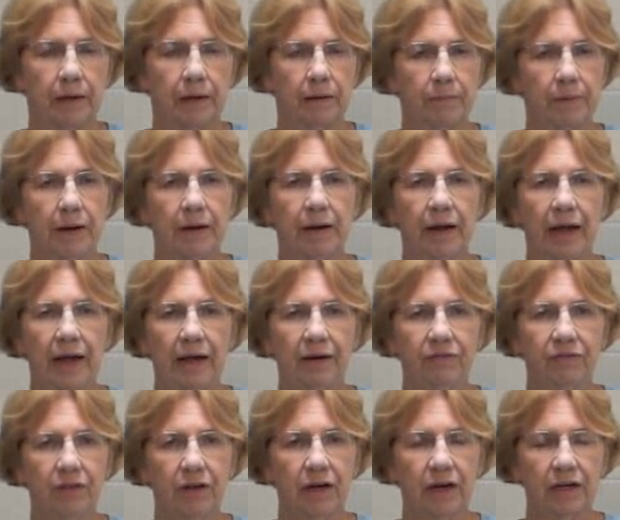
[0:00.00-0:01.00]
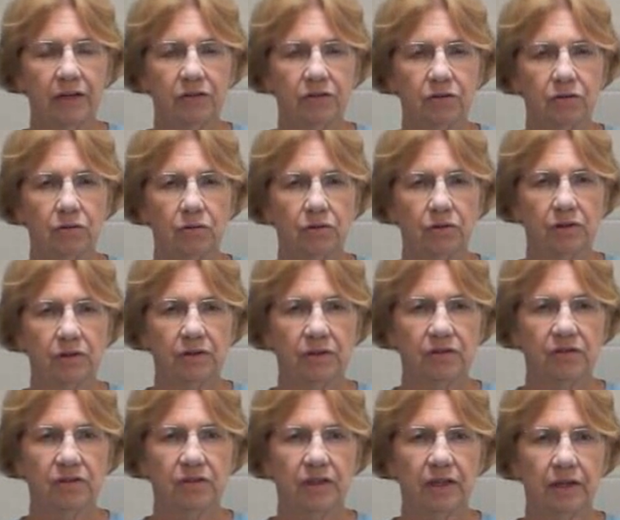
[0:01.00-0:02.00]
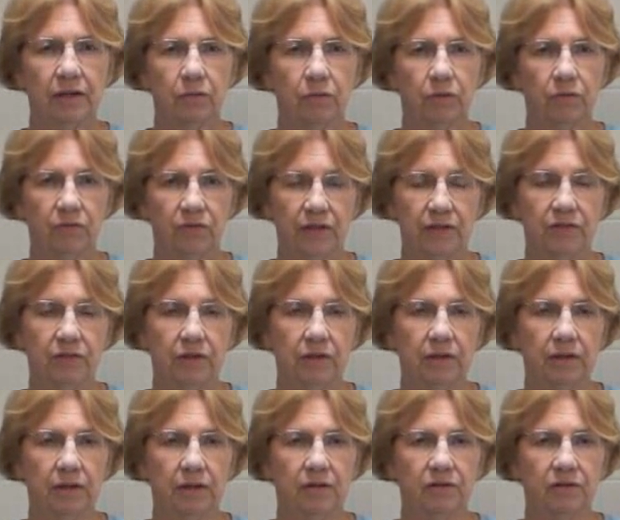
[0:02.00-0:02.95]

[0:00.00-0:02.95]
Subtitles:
About half the high schools in the state were visited,